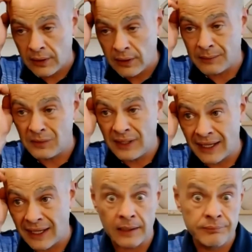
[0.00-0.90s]
and
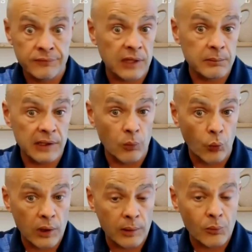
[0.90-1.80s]
again can be
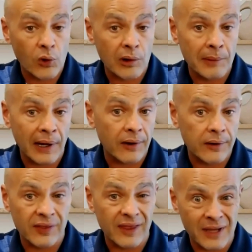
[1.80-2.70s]
one more
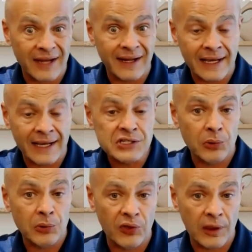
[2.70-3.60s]
barrier that might actually
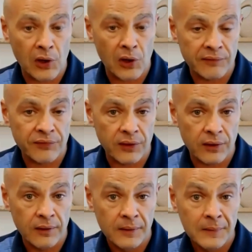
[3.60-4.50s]
pull them off
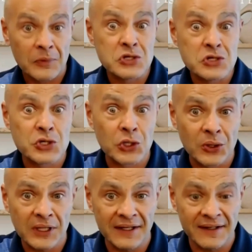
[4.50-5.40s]
the
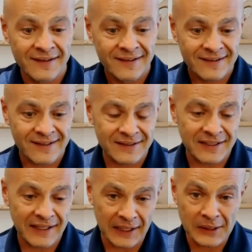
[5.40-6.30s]
journey
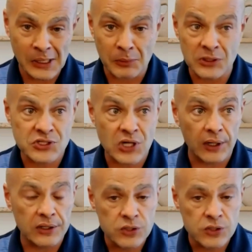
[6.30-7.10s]
to getting up and started.